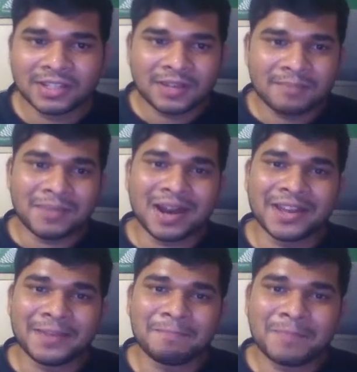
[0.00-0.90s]

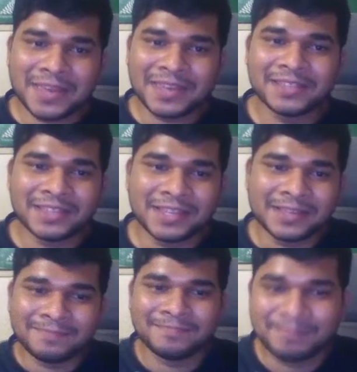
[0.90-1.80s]
by paying
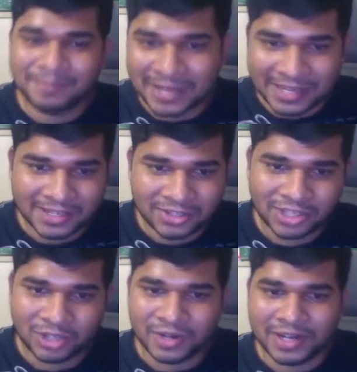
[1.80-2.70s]
the playlist
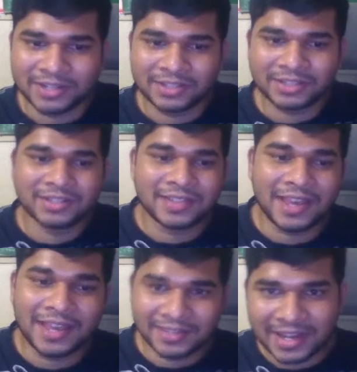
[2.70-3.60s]
curators,
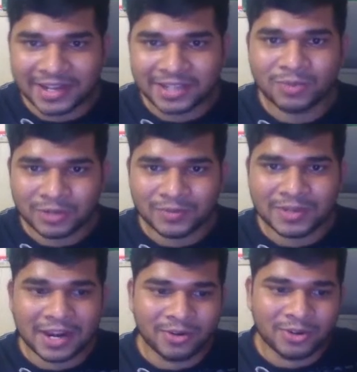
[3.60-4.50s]
and that is what
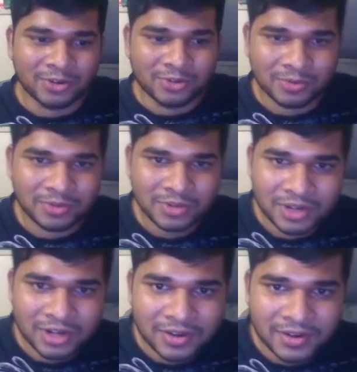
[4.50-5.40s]
we are going to do,
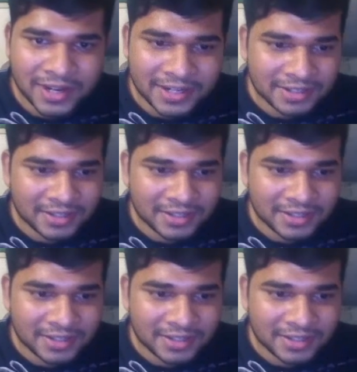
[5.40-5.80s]
right?